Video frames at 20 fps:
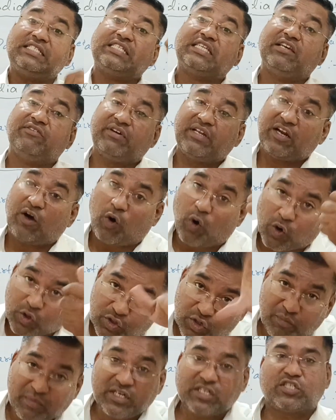is given
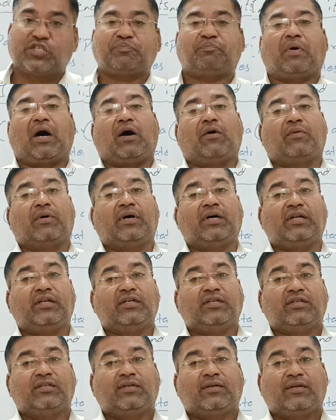autonomous
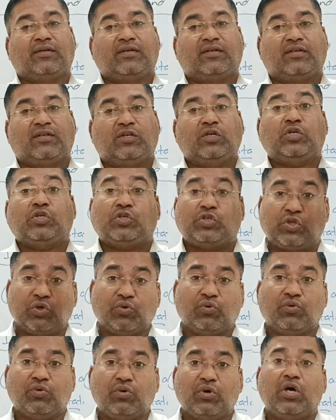power
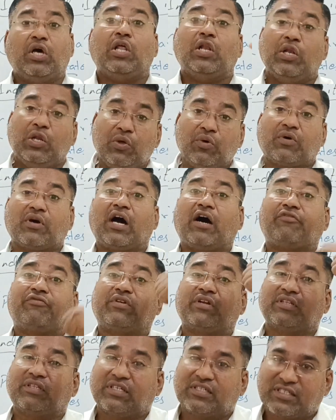to look
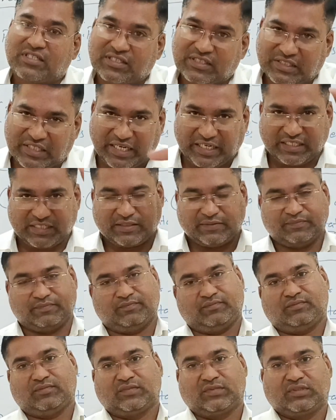after the state.
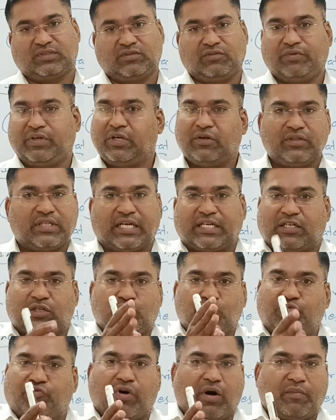We know that
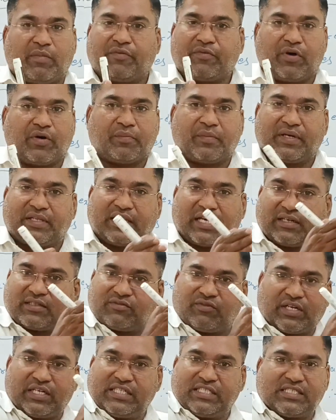two form of government,
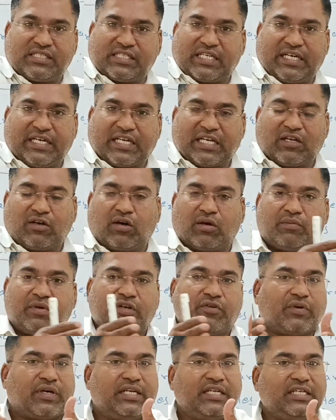that one is central
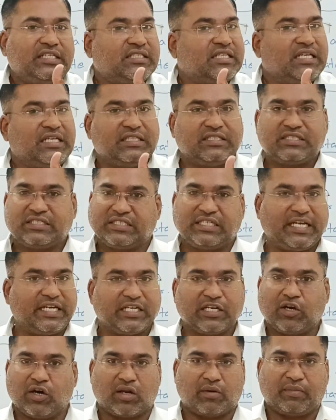government, one is
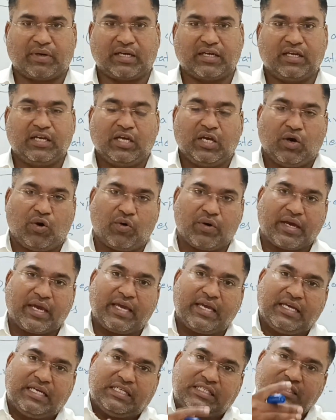state government.
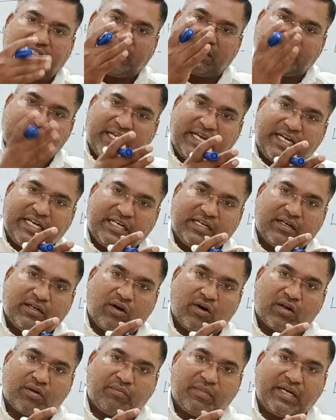Okay, state
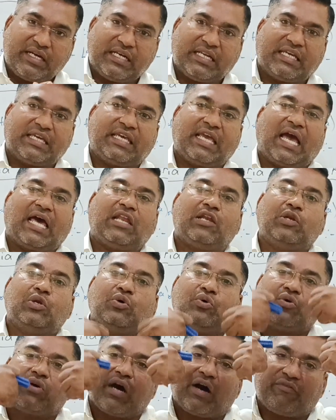government can
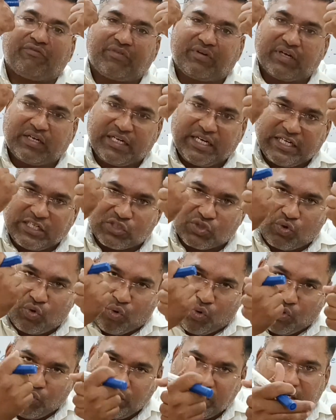look after its
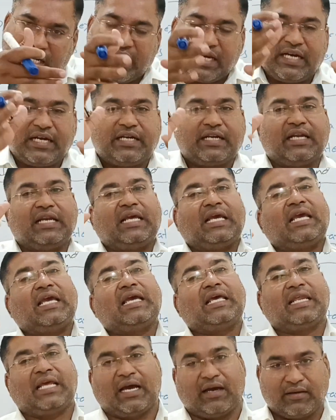own territorial
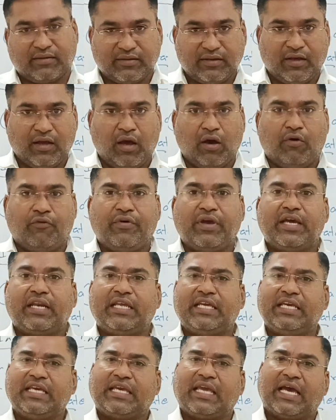area,
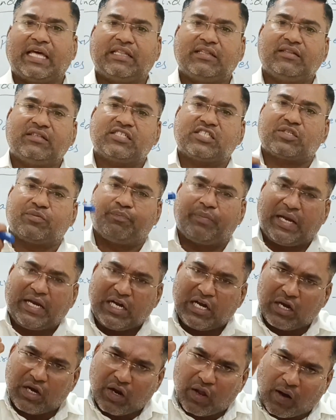where he can
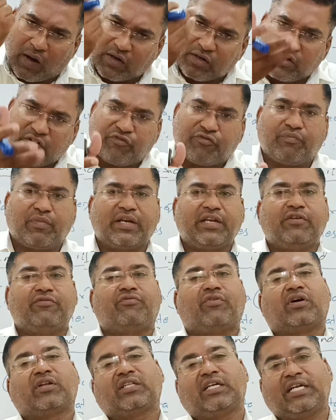spend lot of money
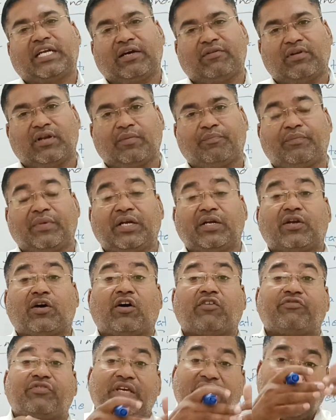for the development
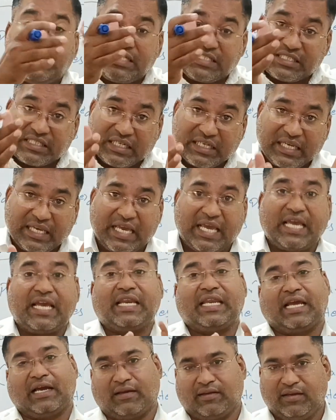of his
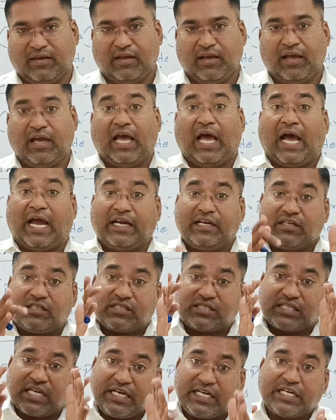area, and
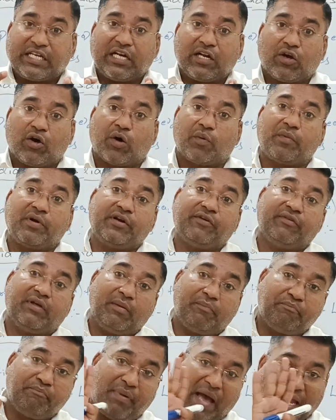central government
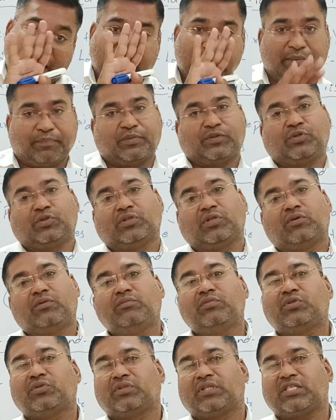will back up to the
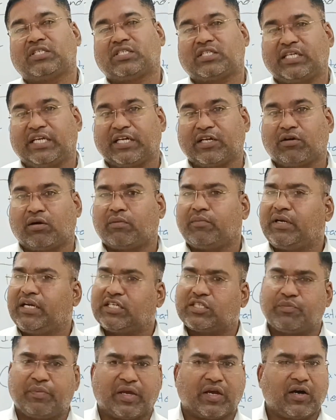whom, to the state government.
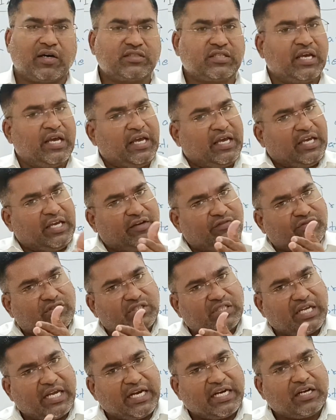It's because if
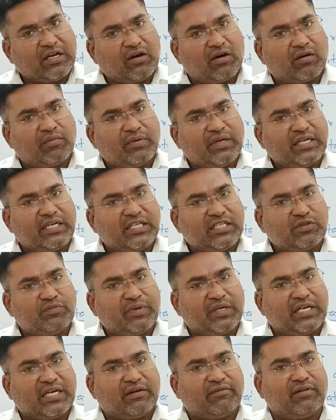state government is
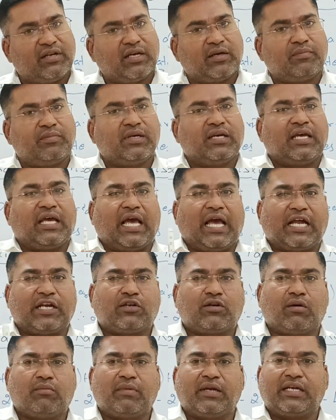been developed,
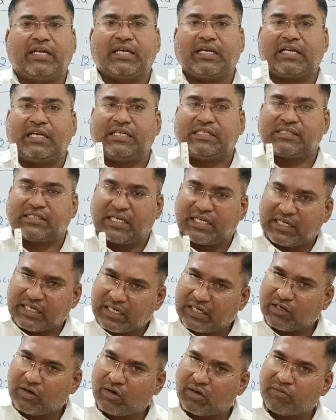automatically
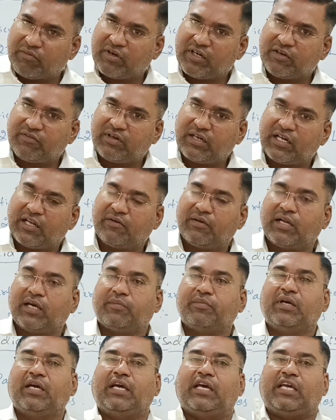central government will
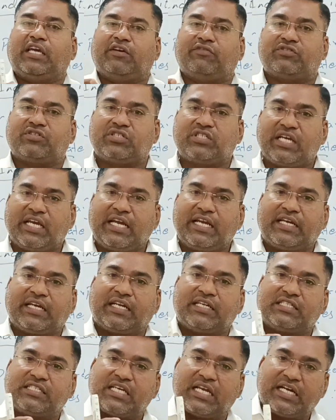develop. If state
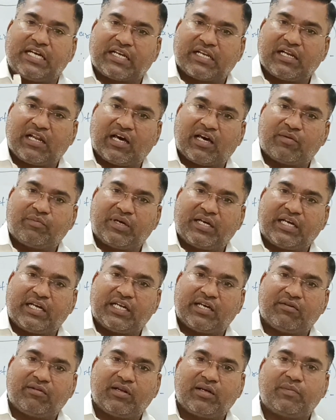and central are being
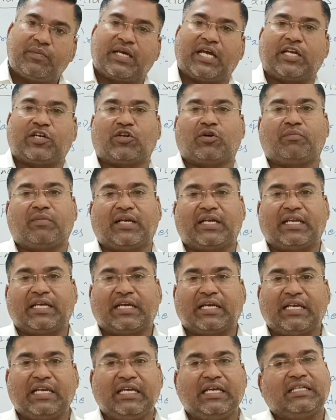developed,
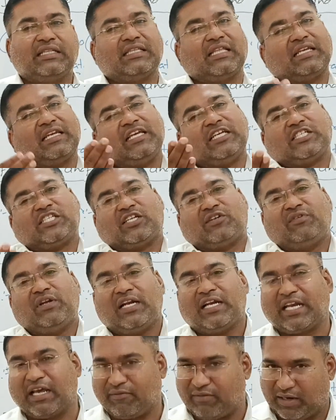automatically the nation
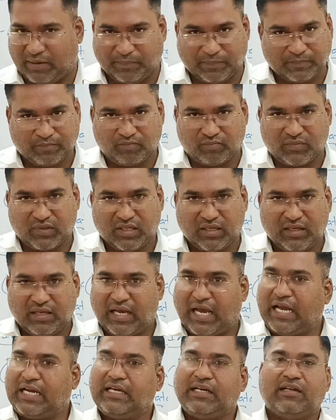will develop,
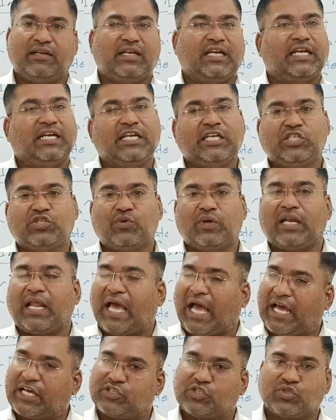and
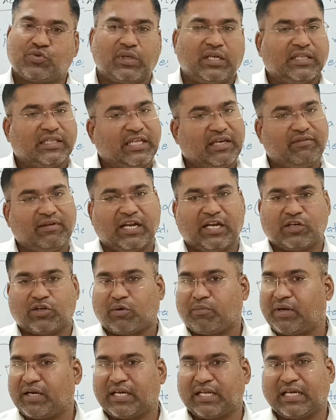individual as well, they will
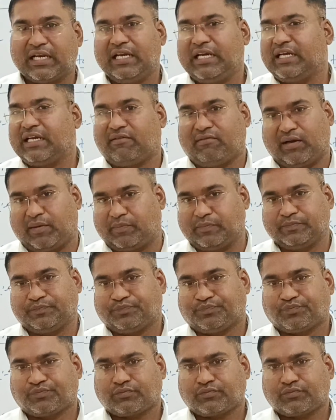automatically develop.